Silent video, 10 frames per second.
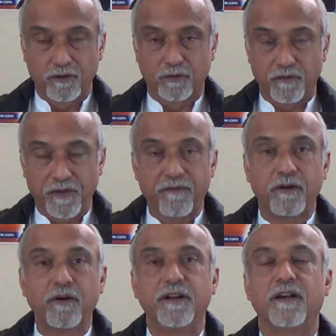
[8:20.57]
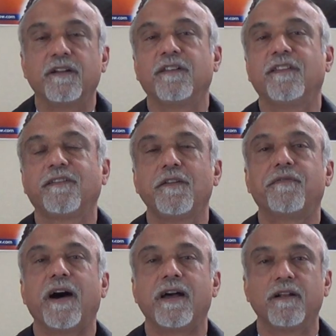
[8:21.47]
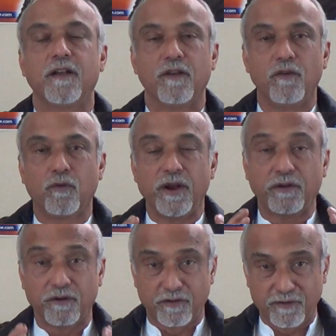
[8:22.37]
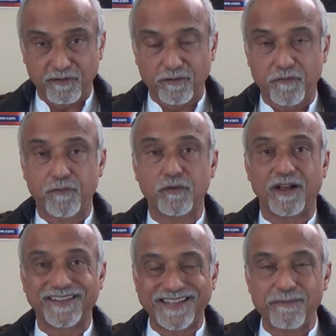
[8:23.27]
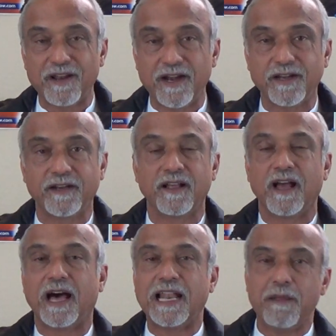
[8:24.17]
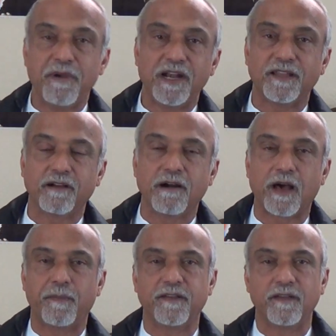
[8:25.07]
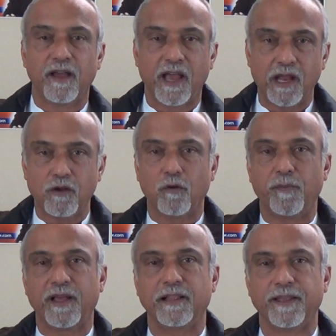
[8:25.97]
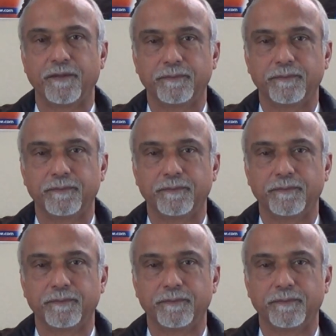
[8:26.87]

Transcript: So if you have a good digestive fire, you're going to digest your food, assimilate it, eliminate the garbage, and you'll be healthy.